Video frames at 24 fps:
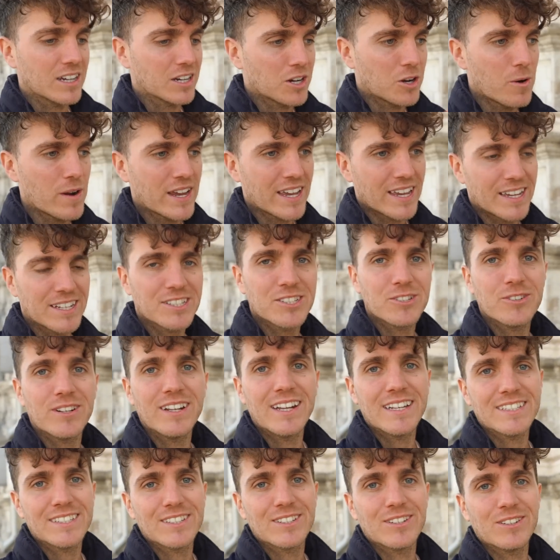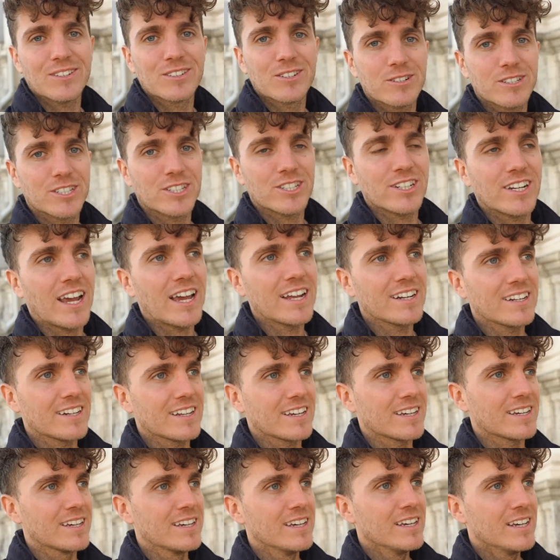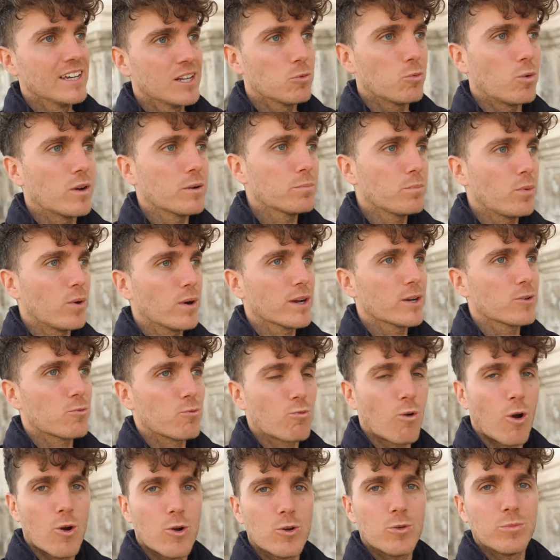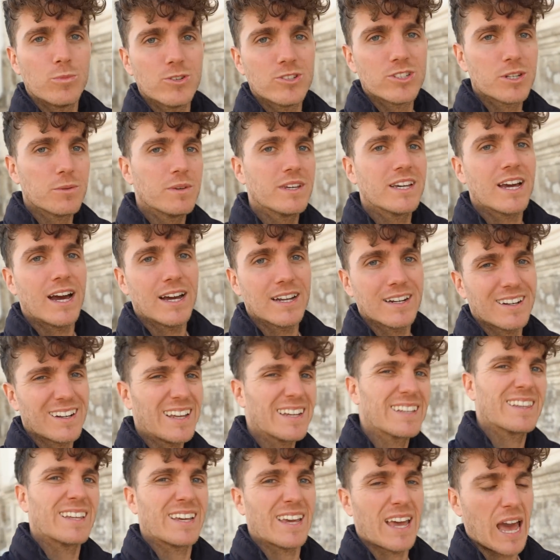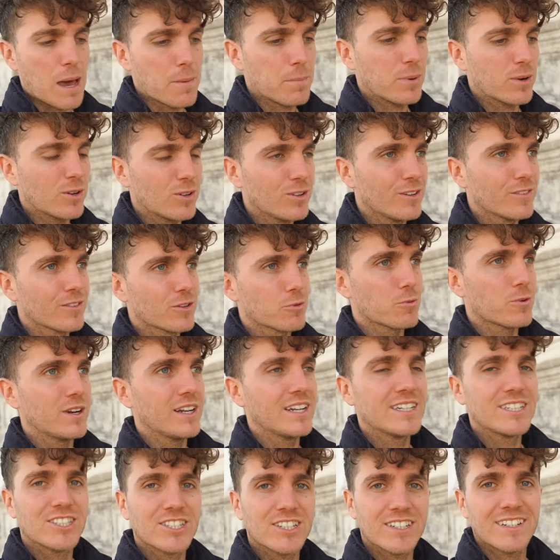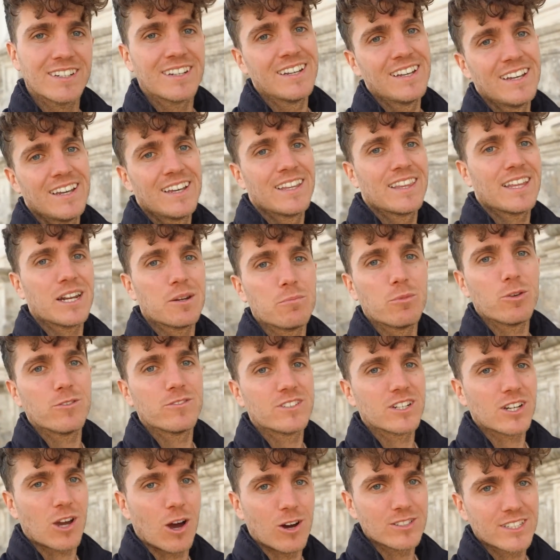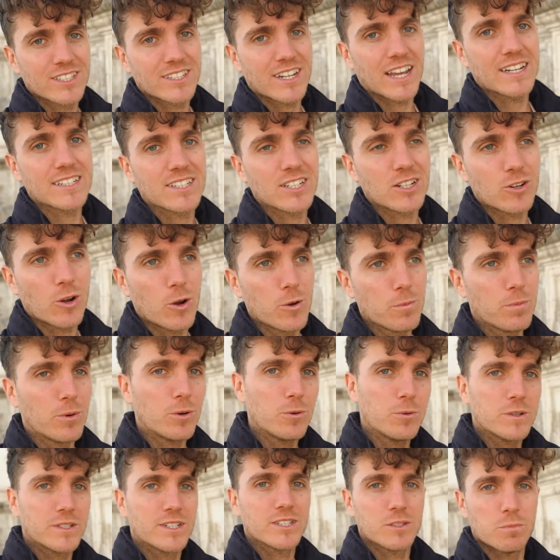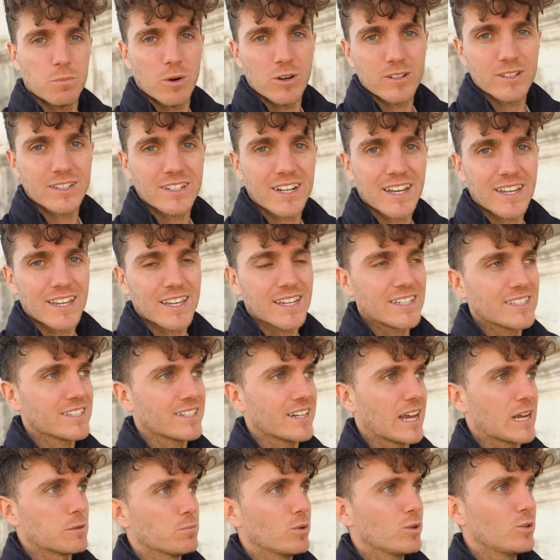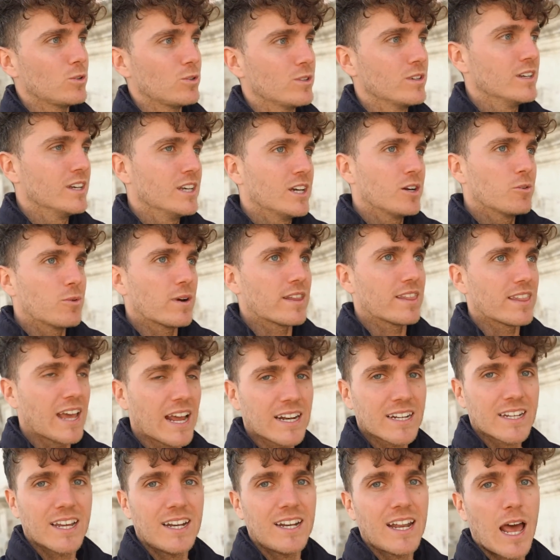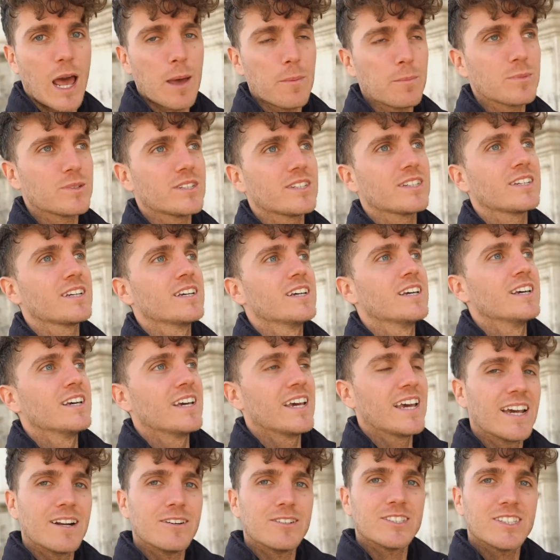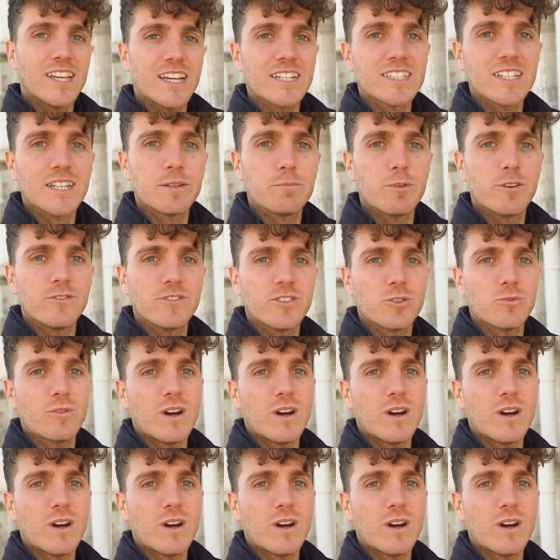a quick history lesson on Christianity. At one point Rome used to be kind of like the capital of the religion. Then it moved to Constantinople, which is modern day Istanbul. When that collapsed, it was actually moved to